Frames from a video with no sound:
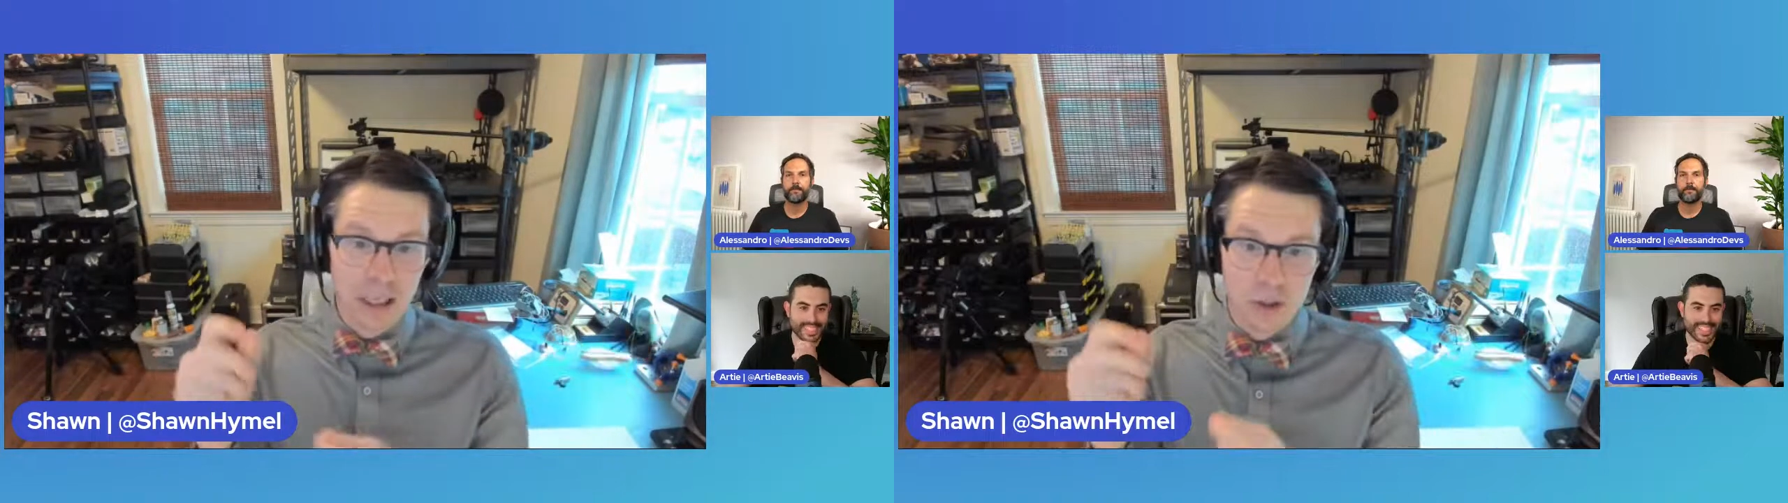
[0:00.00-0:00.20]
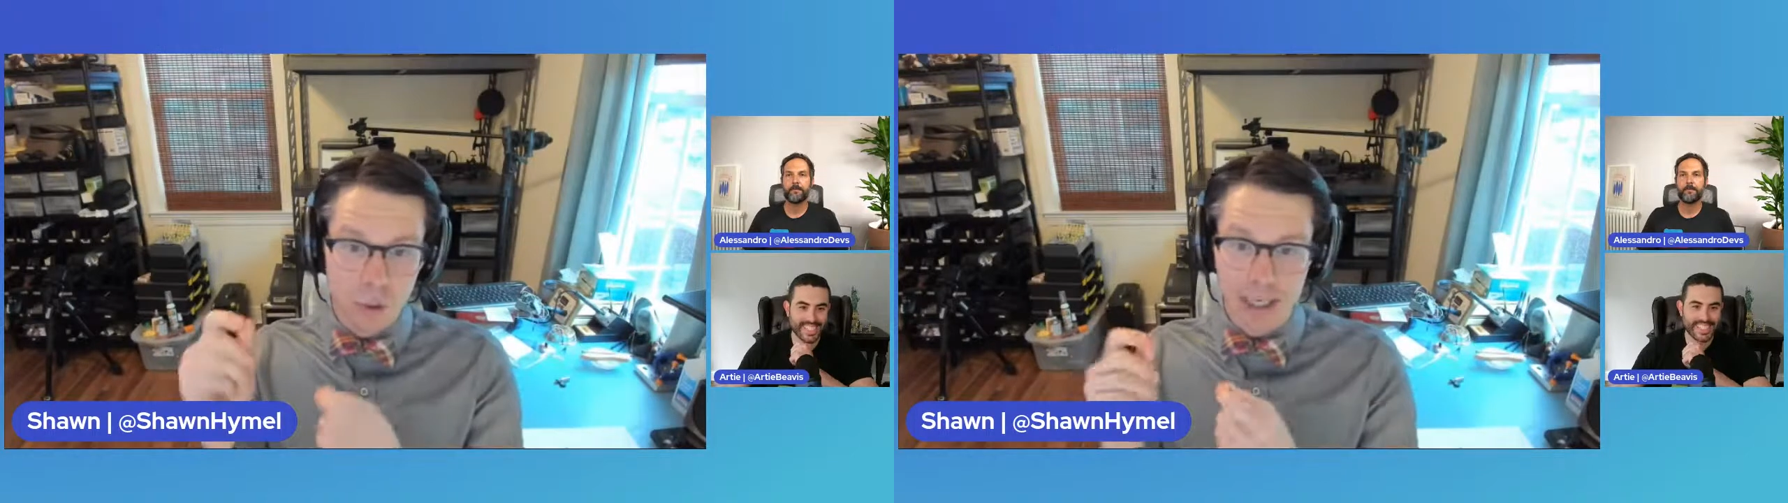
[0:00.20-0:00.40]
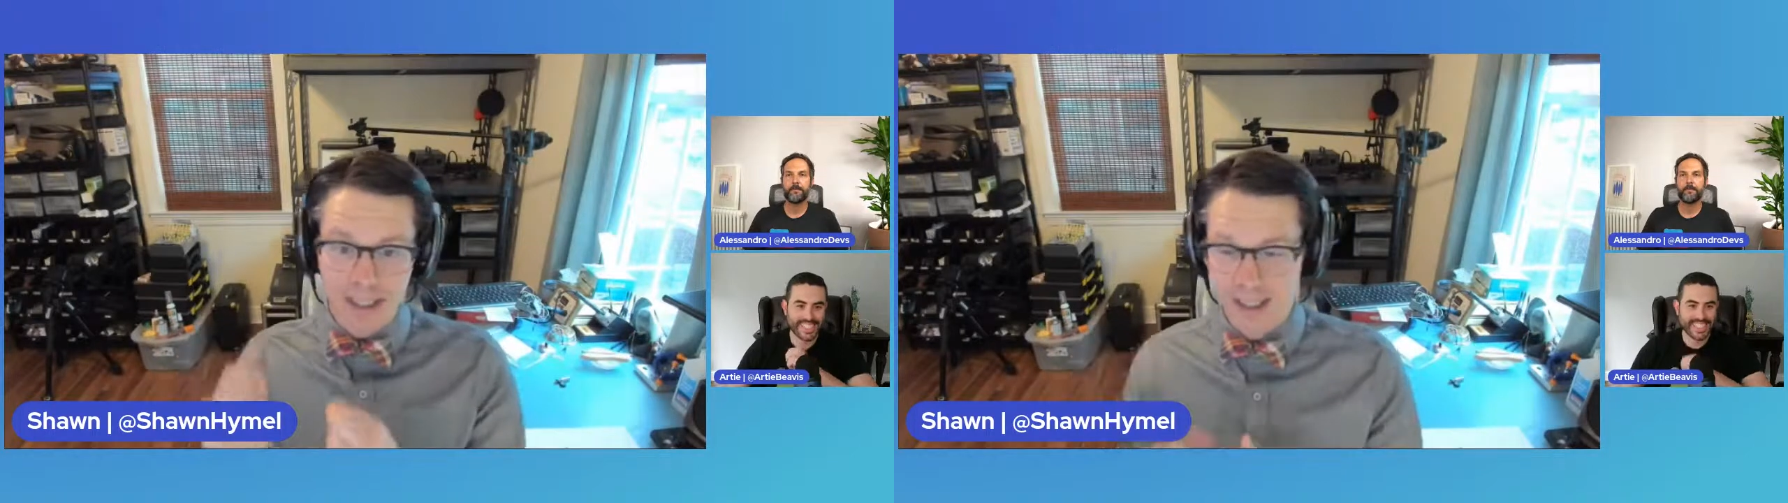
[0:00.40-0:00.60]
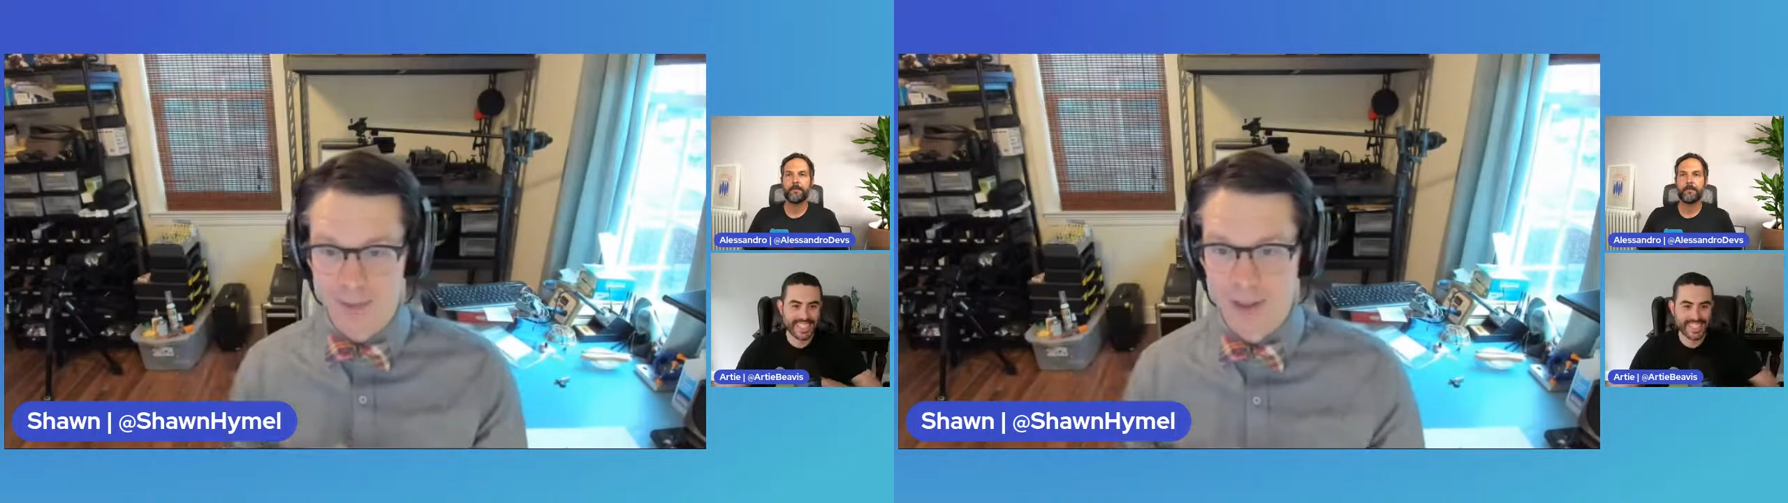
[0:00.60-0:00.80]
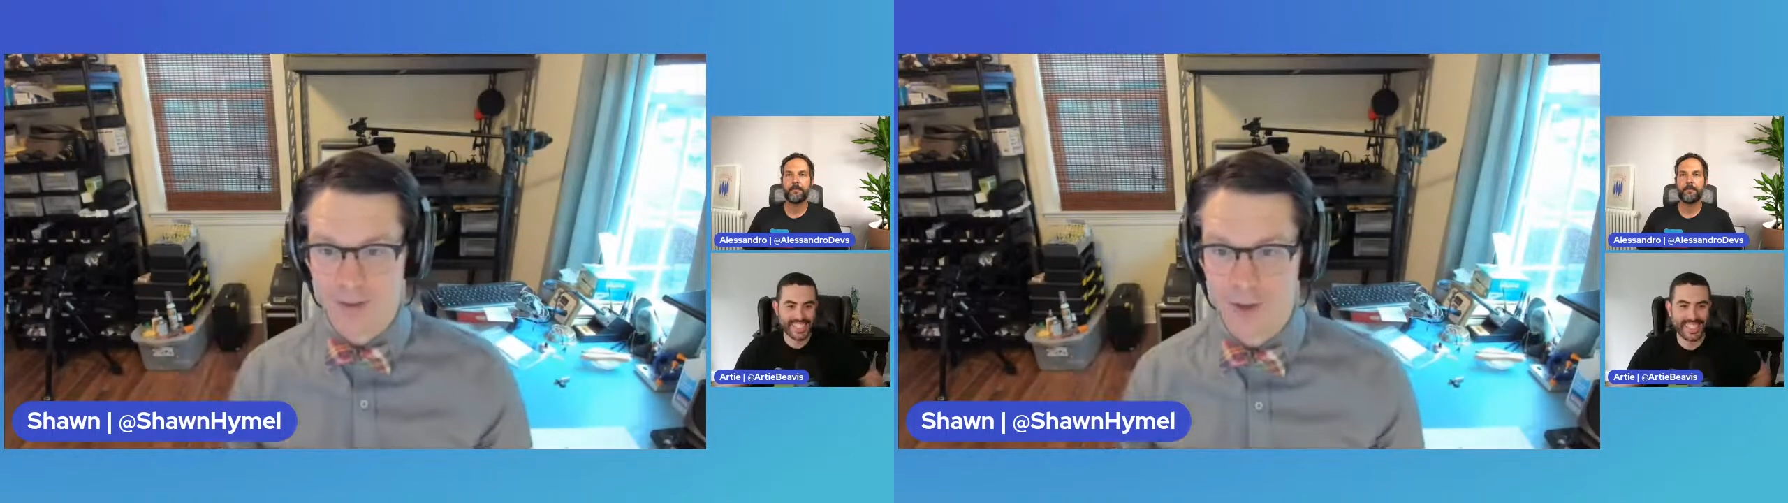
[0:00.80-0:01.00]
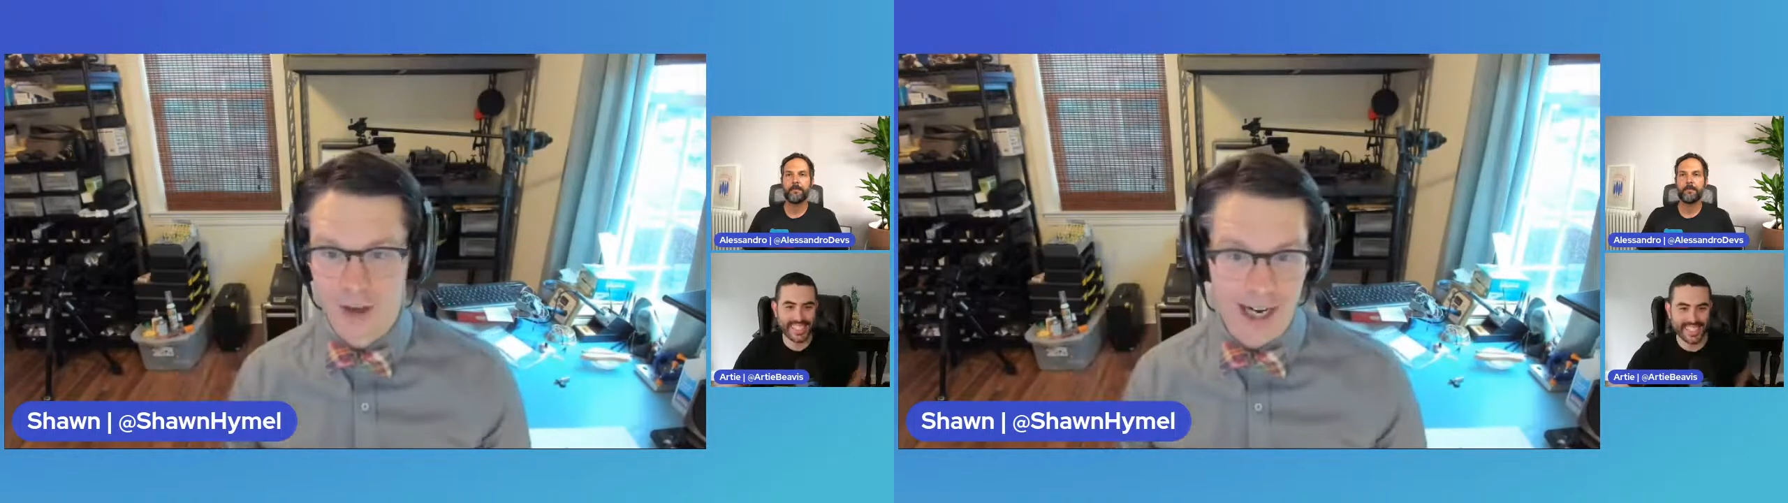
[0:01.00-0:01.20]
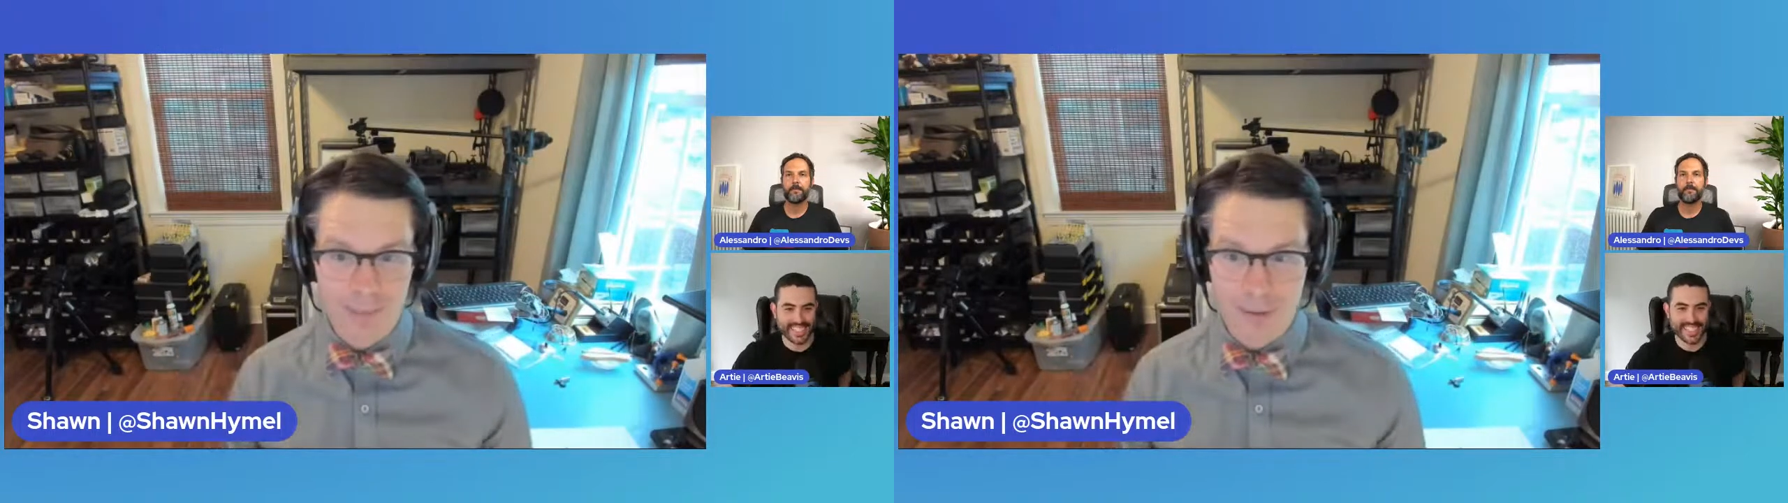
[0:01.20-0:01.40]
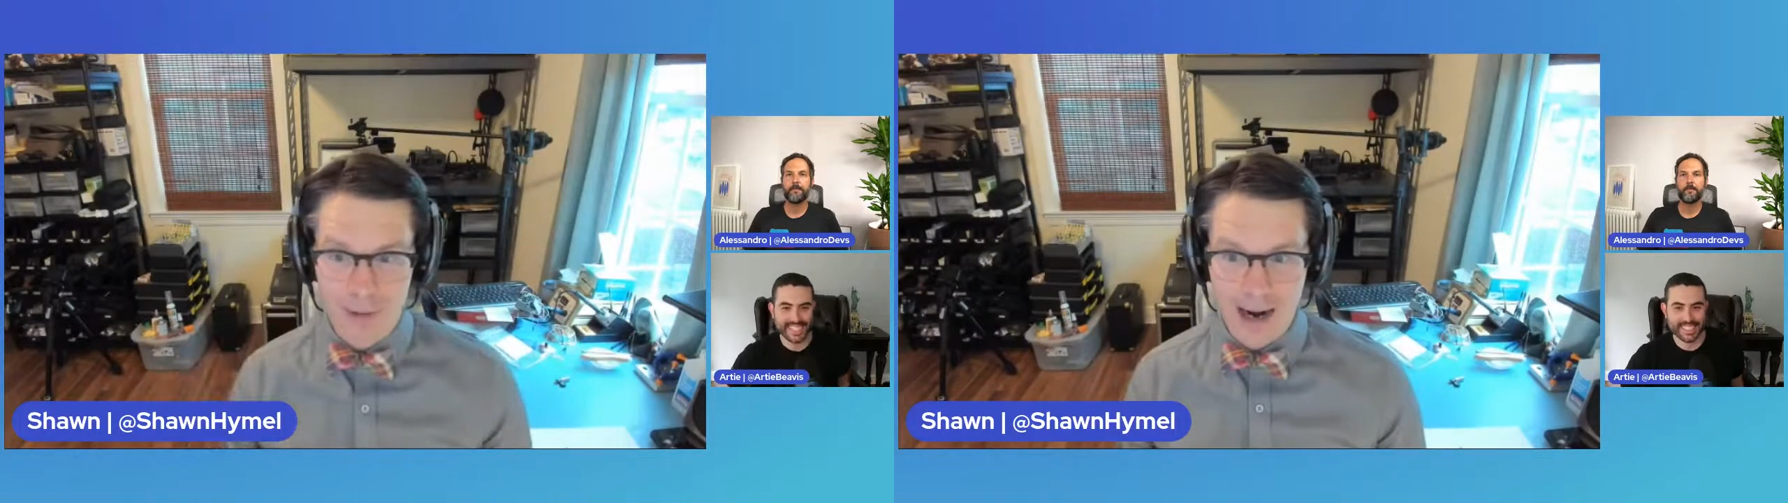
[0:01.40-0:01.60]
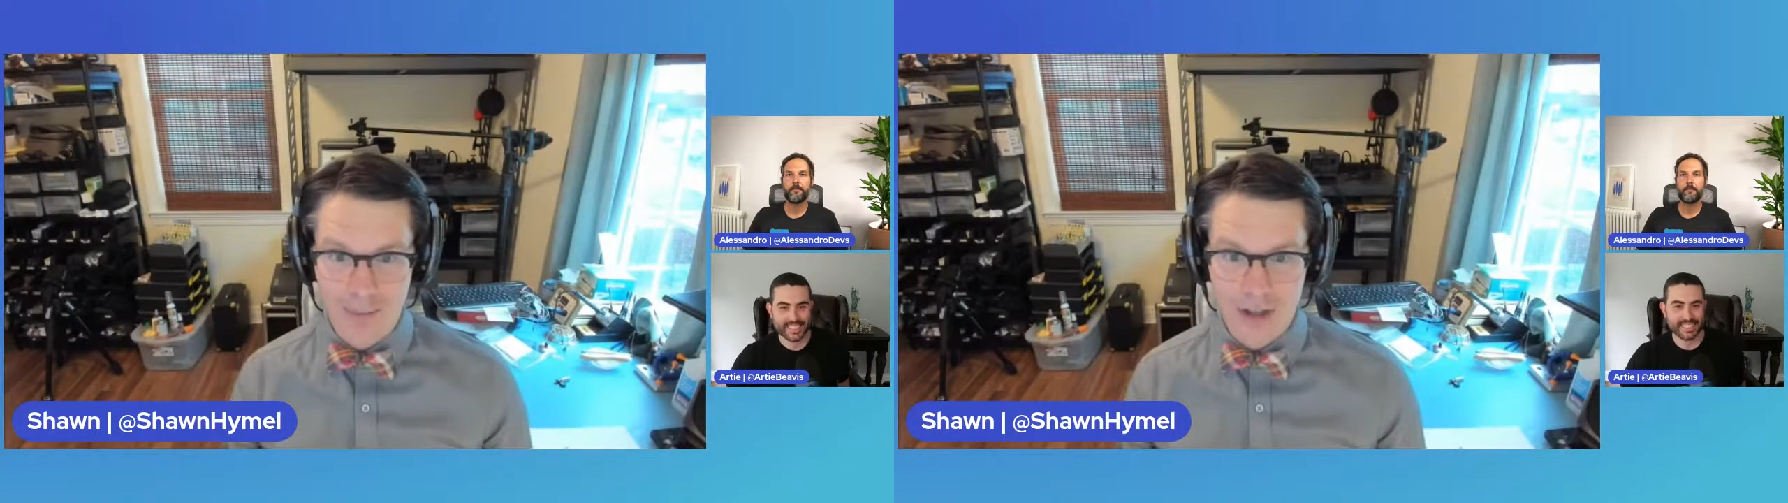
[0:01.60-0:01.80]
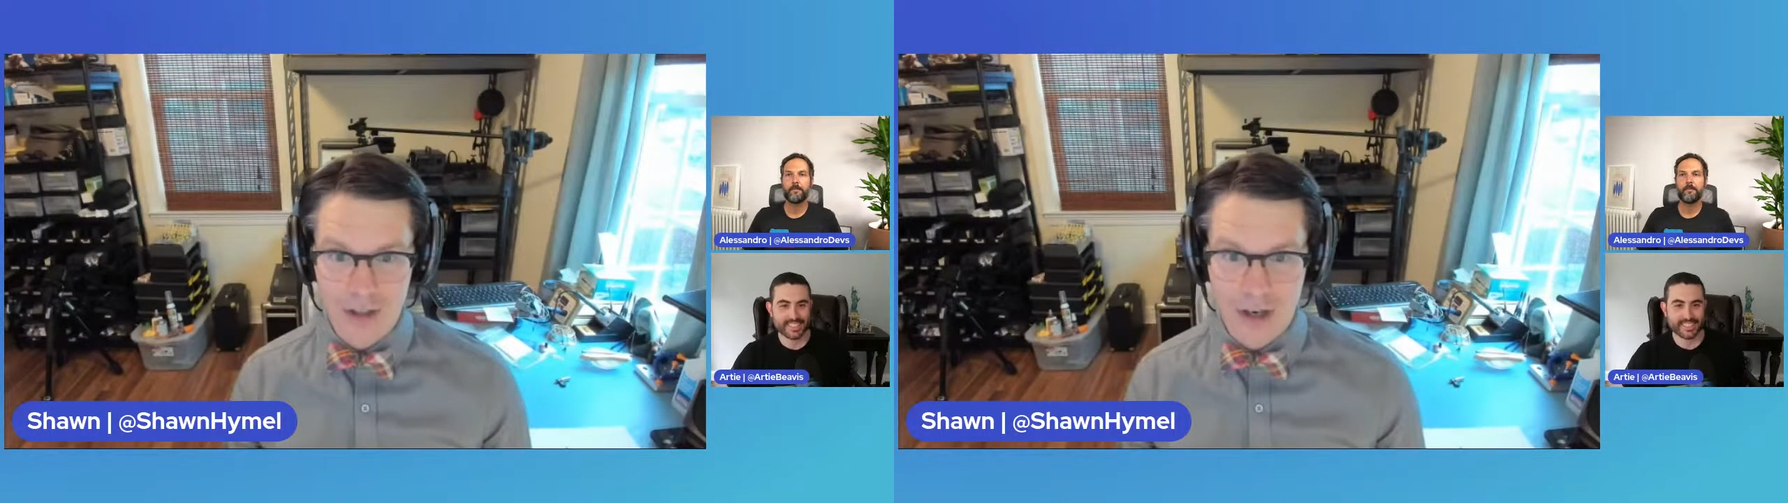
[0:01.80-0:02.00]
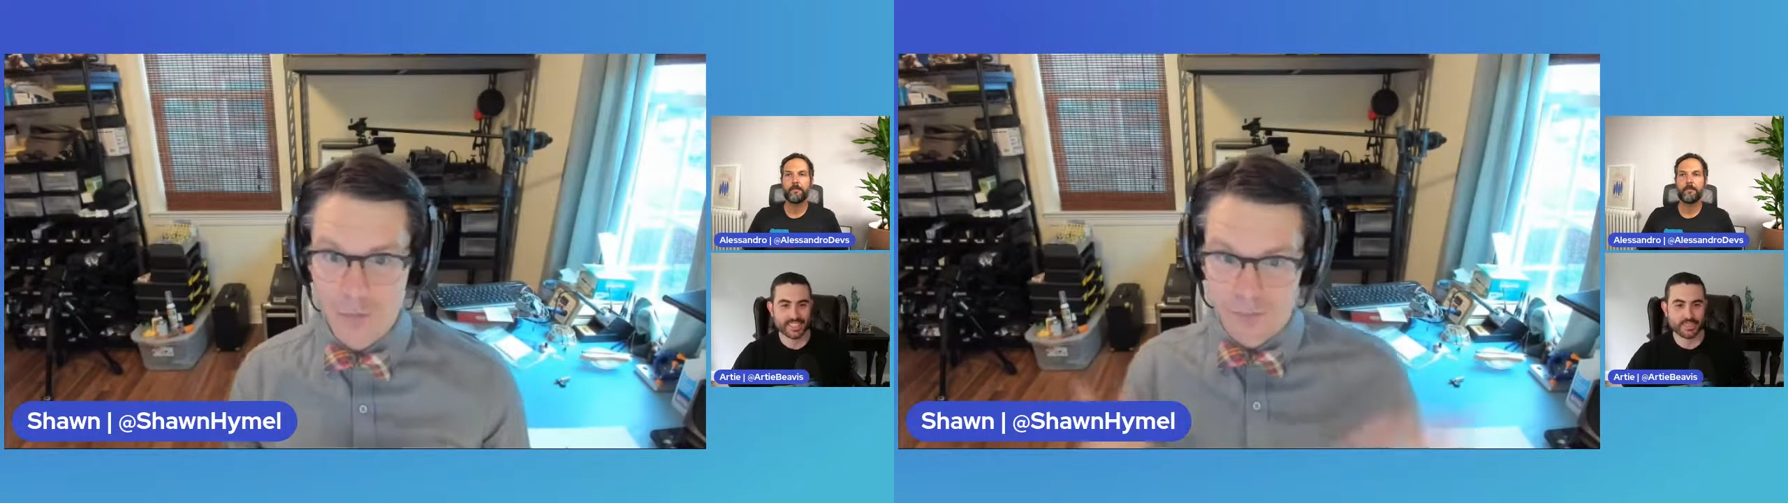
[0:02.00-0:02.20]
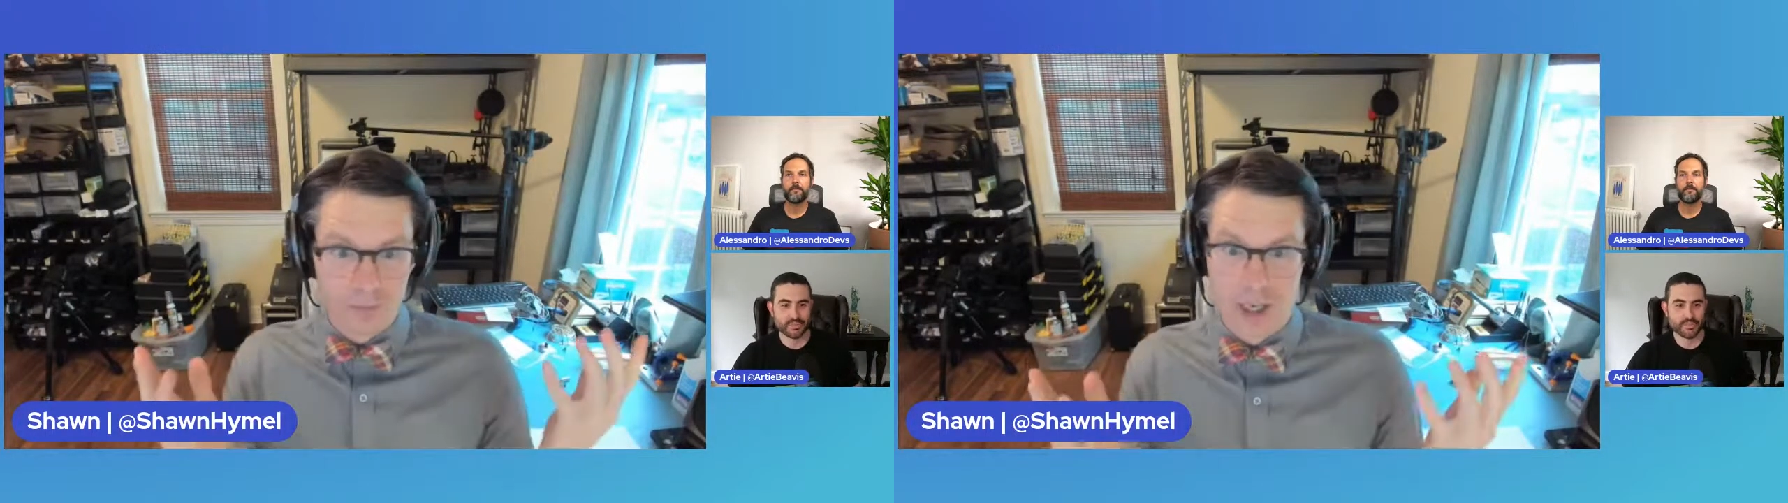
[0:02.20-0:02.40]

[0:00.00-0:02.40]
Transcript: Tweak some of your hyperparameters and go,